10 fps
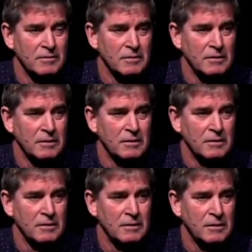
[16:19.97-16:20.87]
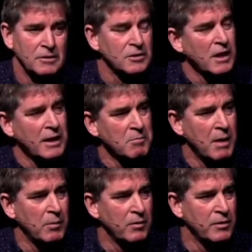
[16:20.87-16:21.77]
He's the second member of the Trinity.
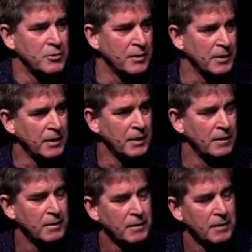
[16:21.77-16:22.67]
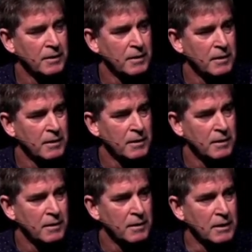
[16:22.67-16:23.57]
And He left
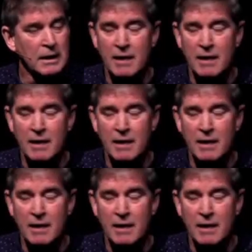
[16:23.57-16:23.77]
heaven